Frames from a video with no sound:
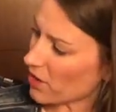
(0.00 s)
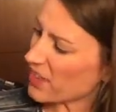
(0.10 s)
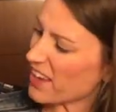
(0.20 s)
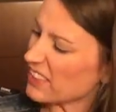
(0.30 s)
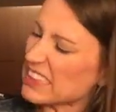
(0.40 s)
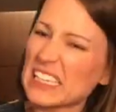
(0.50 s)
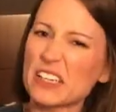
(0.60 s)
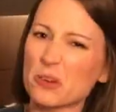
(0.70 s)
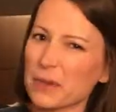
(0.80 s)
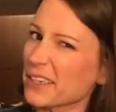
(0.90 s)
Oh, they have a
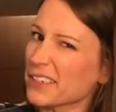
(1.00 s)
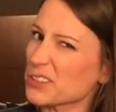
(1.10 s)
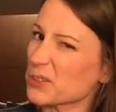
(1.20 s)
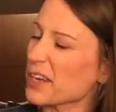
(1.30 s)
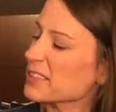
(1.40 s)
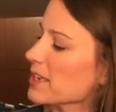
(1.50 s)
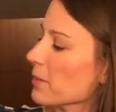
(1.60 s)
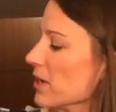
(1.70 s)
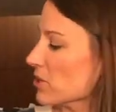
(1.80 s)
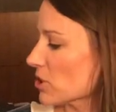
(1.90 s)
little bit of distress,
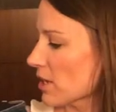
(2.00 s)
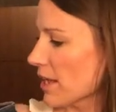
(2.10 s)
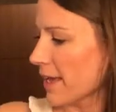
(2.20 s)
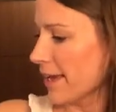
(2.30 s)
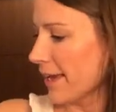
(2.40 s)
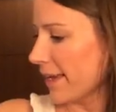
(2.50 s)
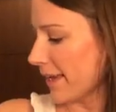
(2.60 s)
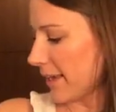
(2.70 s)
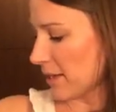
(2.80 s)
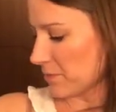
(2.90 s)
not much.
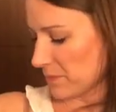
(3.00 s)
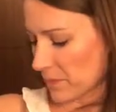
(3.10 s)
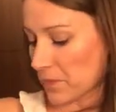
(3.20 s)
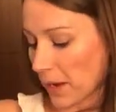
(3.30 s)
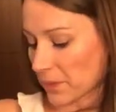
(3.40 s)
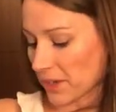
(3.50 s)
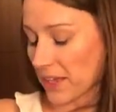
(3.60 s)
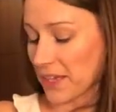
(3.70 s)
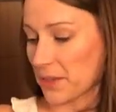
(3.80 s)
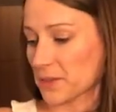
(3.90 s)
But I'm gonna
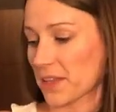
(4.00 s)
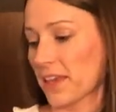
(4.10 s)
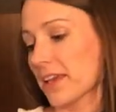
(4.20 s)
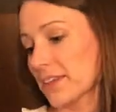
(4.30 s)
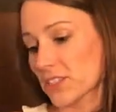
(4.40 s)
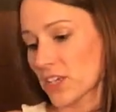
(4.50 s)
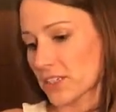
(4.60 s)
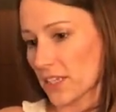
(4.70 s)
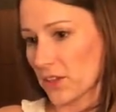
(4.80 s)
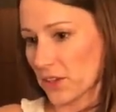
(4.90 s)
like those, I think. As long
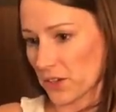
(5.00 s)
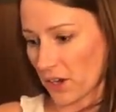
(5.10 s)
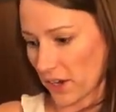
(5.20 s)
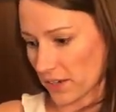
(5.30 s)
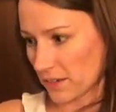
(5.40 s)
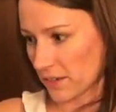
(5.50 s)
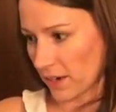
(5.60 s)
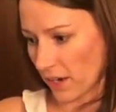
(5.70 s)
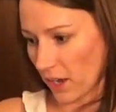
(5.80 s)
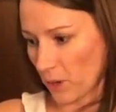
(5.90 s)
as they look good on,
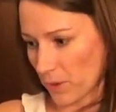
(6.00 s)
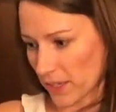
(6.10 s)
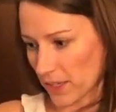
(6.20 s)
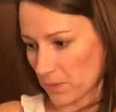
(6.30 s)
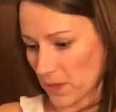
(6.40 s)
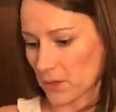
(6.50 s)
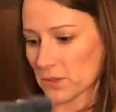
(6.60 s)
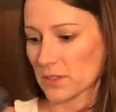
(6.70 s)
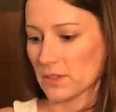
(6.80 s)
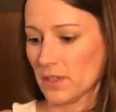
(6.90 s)
I'll probably keep
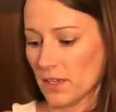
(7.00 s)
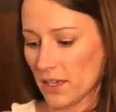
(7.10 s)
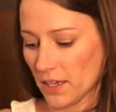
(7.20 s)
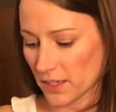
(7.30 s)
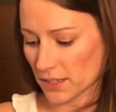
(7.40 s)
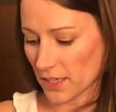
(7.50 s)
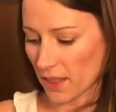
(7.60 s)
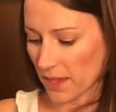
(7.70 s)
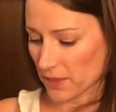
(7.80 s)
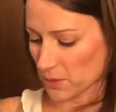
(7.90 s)
those, because I
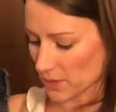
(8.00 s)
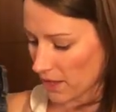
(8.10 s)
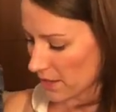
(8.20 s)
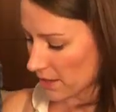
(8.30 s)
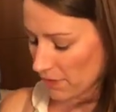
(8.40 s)
like those a lot.